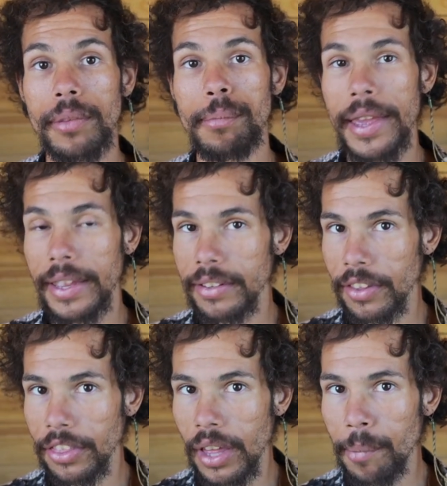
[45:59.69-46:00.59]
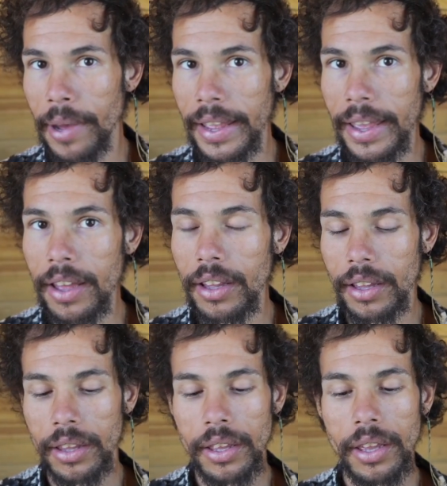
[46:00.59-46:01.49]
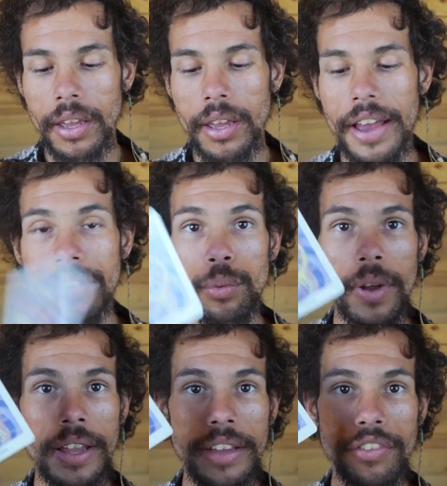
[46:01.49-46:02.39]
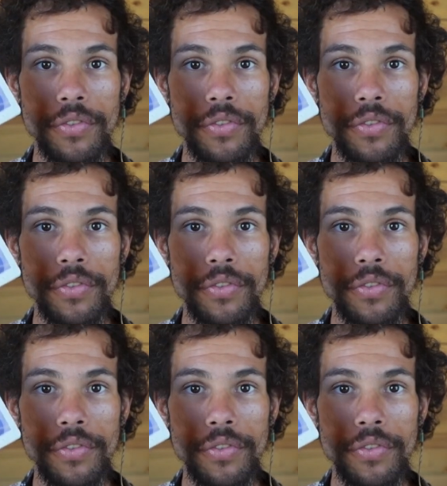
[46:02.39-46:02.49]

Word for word: make it to Thaumiel, as well as